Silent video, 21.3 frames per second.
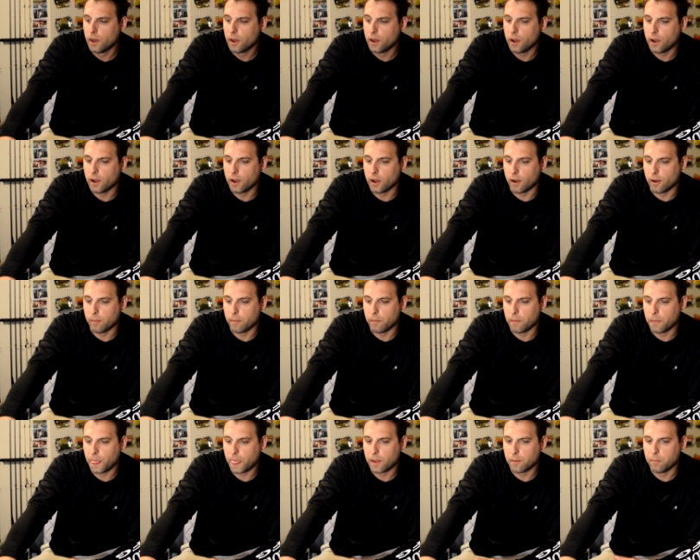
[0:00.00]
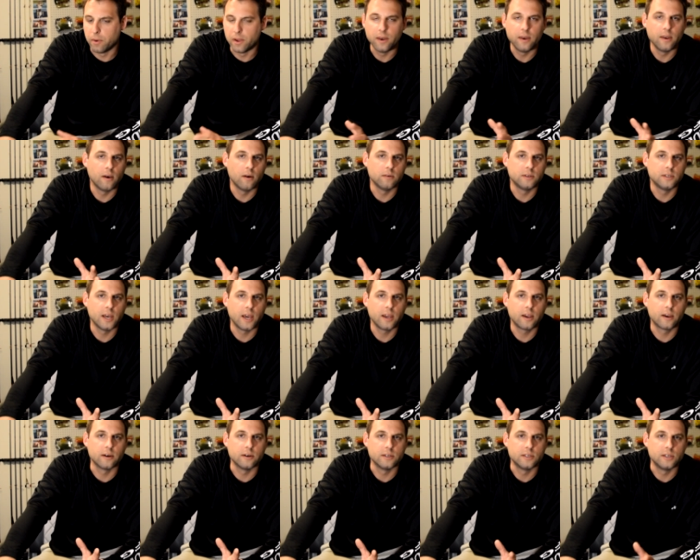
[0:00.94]
but no
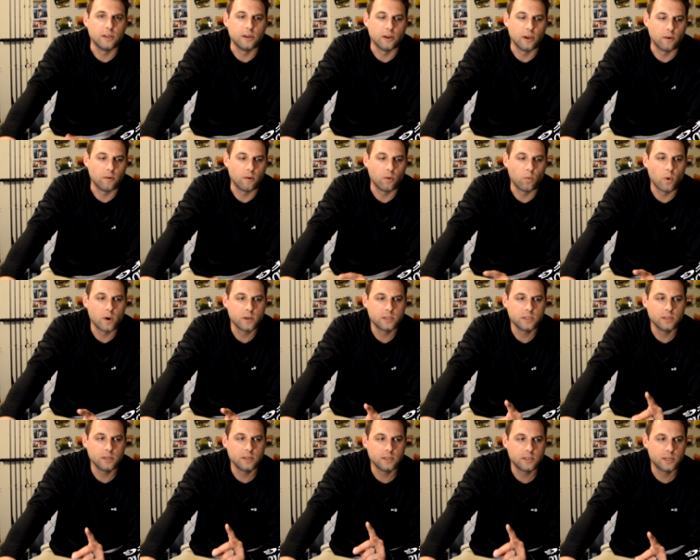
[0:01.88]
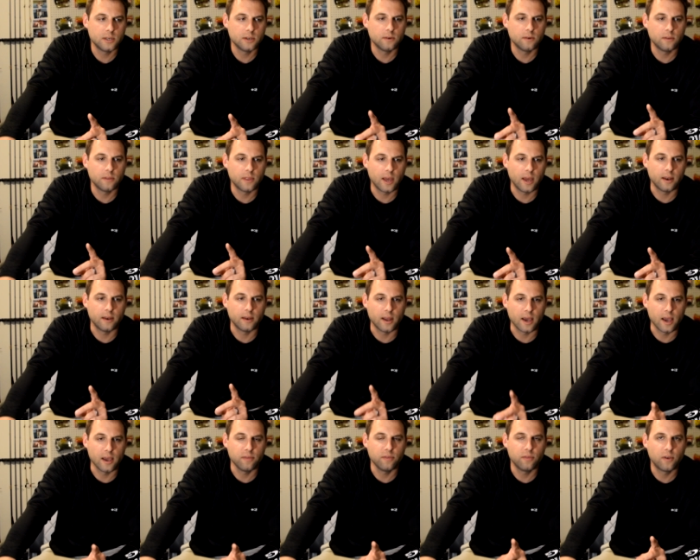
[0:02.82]
takers. You know, it wasn't until that
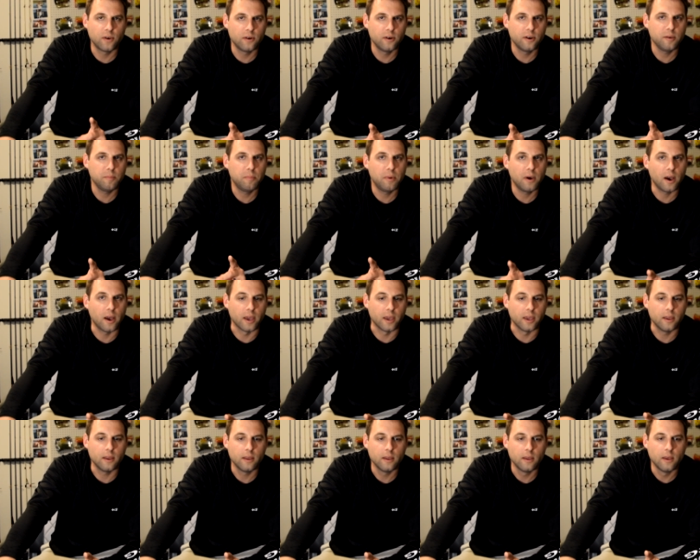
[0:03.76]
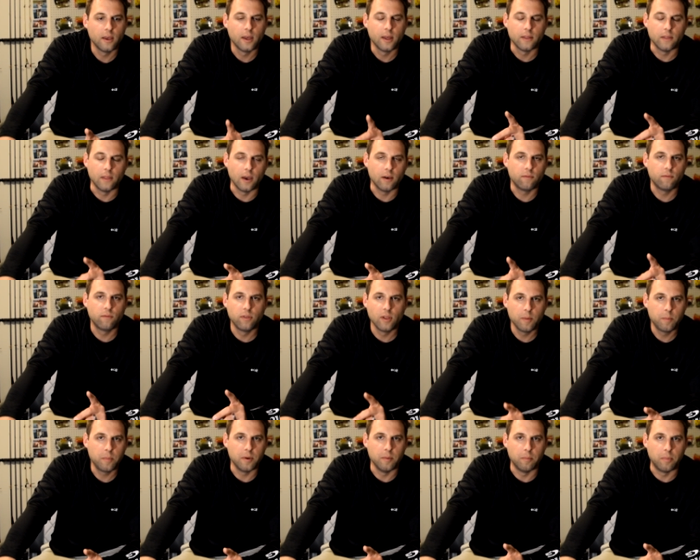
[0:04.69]
9:30 bite, that
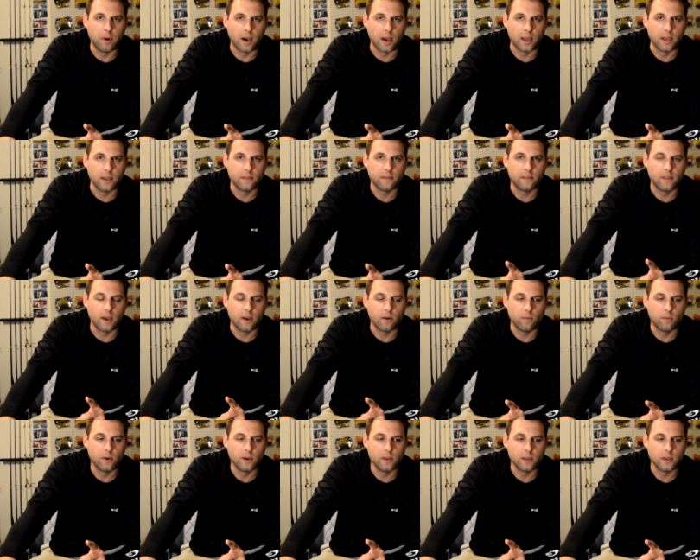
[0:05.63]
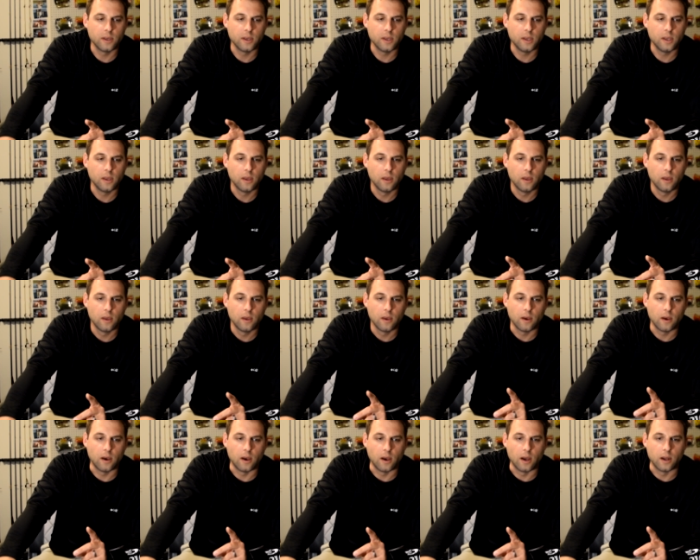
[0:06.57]
flipping bite, that really
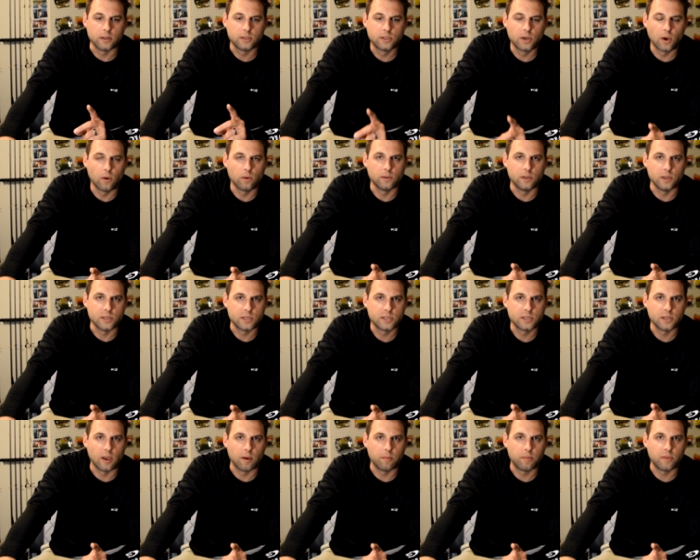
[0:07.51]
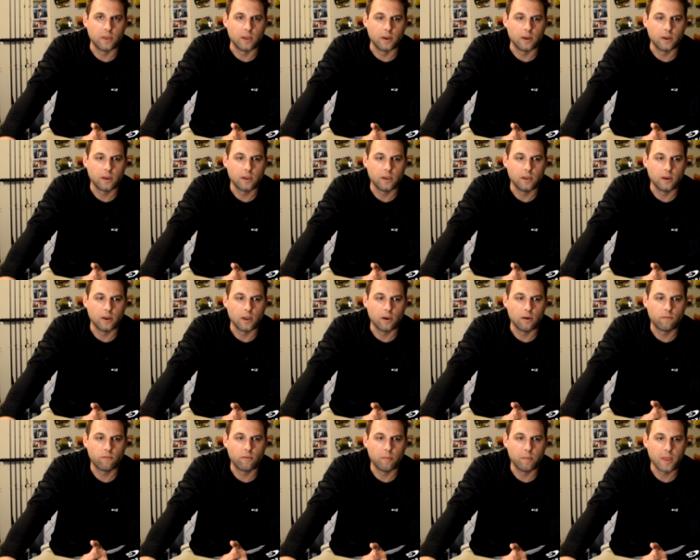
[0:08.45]
told us something. You
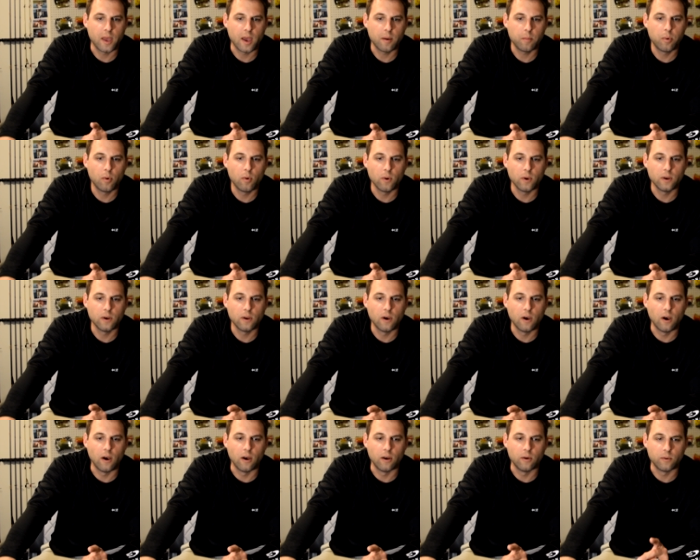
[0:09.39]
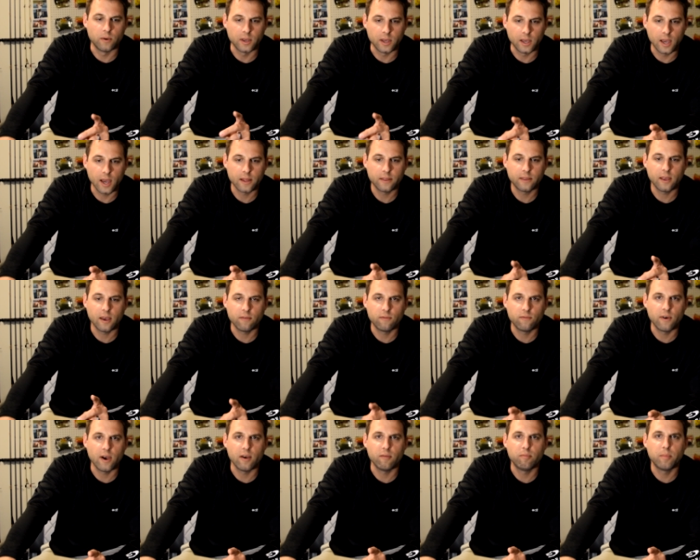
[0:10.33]
know, from that point on, he got that
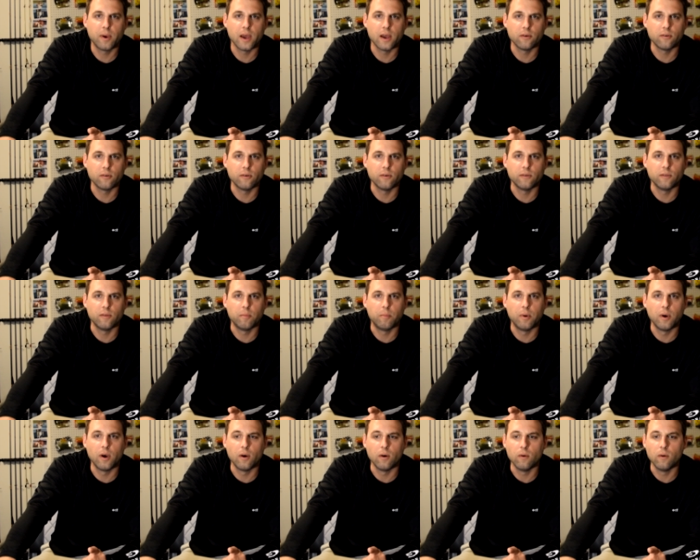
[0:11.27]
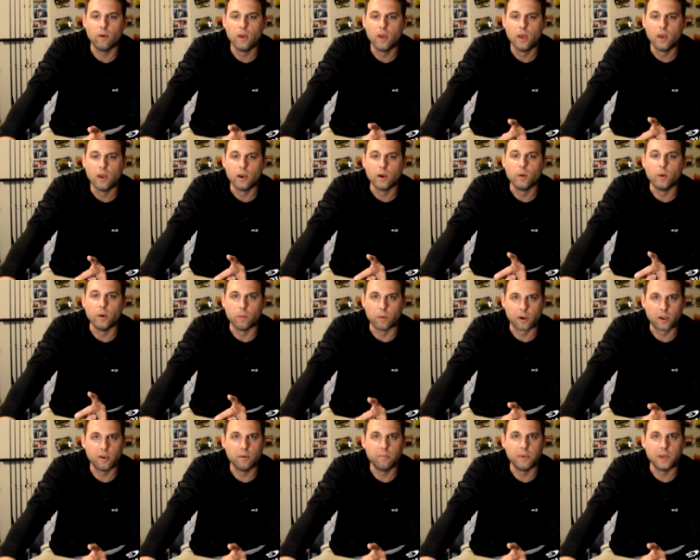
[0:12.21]
5-pounder in the boat. we were
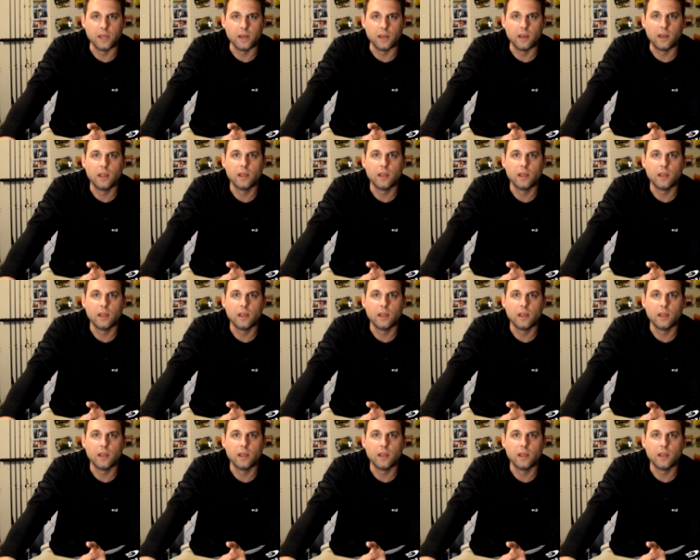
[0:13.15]
committed.